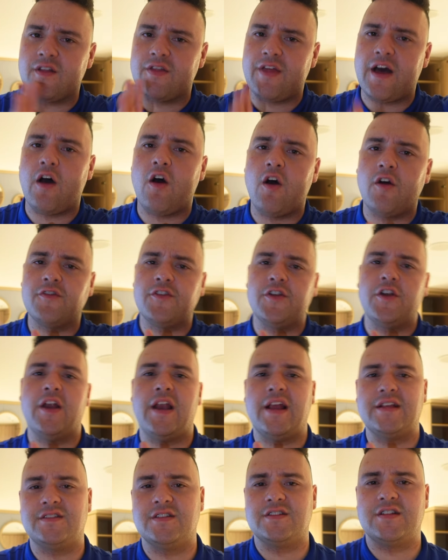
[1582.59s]
that often
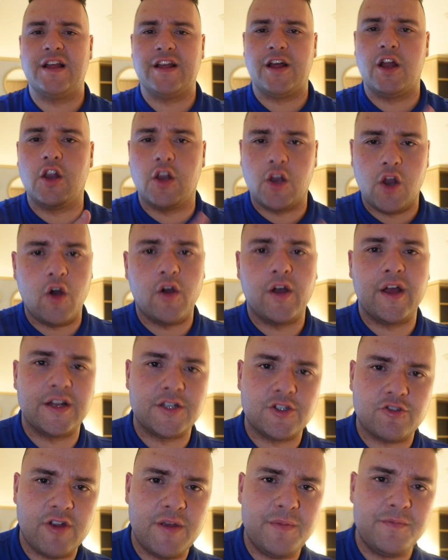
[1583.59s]
unless it's like a longer
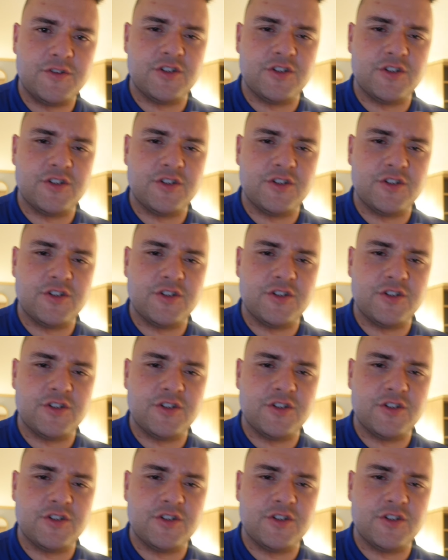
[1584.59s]
trip,